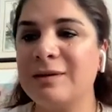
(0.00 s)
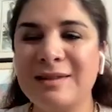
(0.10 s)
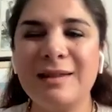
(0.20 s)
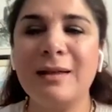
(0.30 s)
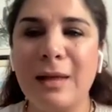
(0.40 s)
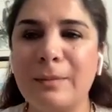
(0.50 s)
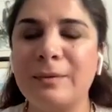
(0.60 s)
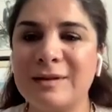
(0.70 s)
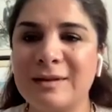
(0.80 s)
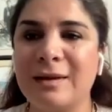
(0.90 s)
This
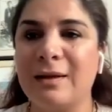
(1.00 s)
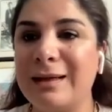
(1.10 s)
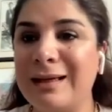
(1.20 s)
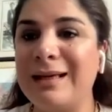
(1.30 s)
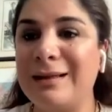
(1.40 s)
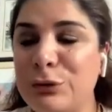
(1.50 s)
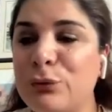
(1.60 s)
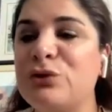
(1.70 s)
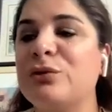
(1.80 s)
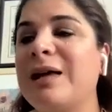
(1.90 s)
enables
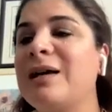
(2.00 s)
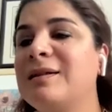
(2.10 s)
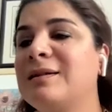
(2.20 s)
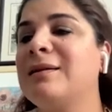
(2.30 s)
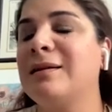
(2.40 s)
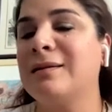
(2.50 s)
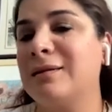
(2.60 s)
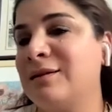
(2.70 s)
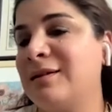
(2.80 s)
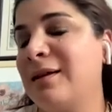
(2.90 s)

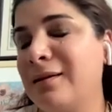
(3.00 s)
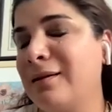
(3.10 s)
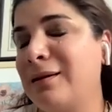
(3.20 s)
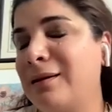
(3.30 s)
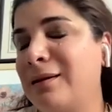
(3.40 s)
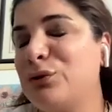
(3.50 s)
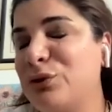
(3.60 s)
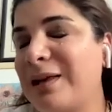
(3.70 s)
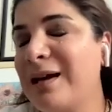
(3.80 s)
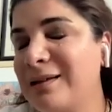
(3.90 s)

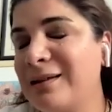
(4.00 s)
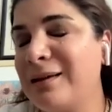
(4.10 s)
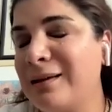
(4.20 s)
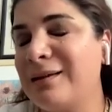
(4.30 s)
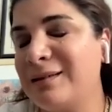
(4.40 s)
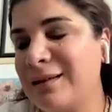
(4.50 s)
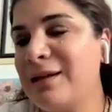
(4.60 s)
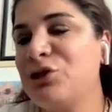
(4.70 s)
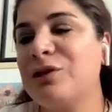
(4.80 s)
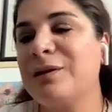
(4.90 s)

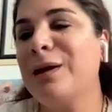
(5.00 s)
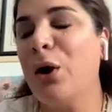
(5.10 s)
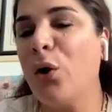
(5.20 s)
individualization